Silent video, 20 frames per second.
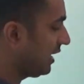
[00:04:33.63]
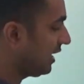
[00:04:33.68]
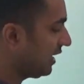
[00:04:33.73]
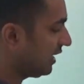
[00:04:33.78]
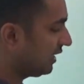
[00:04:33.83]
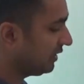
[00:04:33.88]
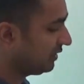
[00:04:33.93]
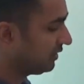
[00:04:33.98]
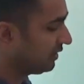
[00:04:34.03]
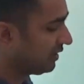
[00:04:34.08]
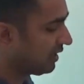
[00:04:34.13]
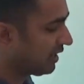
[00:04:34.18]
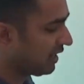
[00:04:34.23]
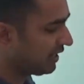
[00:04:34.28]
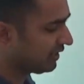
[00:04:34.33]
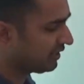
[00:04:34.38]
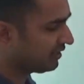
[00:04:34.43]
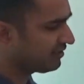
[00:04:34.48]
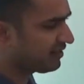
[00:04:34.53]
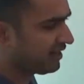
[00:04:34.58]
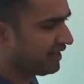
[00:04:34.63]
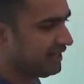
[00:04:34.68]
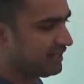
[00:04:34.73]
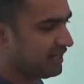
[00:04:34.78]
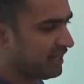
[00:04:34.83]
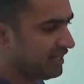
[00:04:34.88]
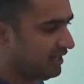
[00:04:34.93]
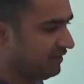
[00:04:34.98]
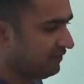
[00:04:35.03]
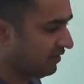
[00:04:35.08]
And I can
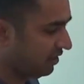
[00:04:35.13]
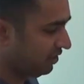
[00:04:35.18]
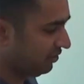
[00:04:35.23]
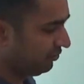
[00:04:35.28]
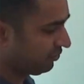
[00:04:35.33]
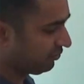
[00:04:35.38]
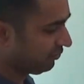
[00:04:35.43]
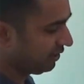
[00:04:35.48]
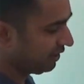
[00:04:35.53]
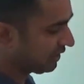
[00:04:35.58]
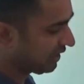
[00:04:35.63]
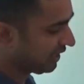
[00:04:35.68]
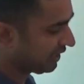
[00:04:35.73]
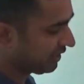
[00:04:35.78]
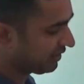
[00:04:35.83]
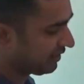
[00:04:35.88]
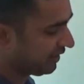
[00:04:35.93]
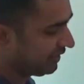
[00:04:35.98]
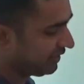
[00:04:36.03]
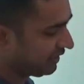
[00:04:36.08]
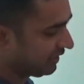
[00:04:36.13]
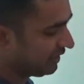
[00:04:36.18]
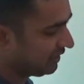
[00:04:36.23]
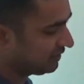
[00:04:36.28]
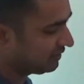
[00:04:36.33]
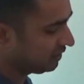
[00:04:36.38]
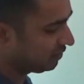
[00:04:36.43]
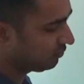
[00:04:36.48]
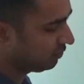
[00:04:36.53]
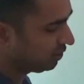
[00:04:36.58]
write any value to it. I can write
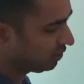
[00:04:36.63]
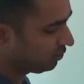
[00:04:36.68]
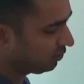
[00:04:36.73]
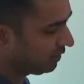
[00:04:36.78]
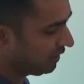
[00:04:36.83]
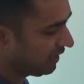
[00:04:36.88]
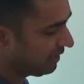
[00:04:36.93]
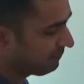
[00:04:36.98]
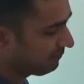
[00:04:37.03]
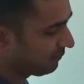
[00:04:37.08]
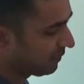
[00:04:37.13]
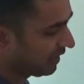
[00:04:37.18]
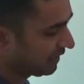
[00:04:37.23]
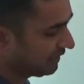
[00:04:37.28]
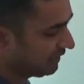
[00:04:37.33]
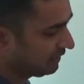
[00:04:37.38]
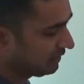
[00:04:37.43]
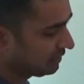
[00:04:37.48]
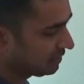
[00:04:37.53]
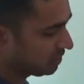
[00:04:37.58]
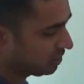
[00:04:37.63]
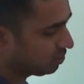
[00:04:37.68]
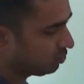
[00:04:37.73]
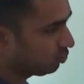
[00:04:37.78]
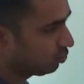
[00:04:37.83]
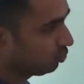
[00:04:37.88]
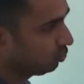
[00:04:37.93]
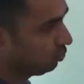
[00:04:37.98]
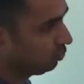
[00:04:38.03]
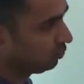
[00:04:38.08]
a is equal to a minus
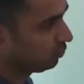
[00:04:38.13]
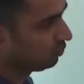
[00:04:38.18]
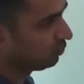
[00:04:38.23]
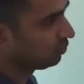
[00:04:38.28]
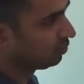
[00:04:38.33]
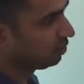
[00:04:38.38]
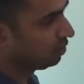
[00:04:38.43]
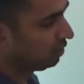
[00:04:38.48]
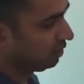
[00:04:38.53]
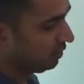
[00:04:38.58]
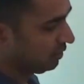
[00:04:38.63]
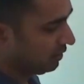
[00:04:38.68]
2,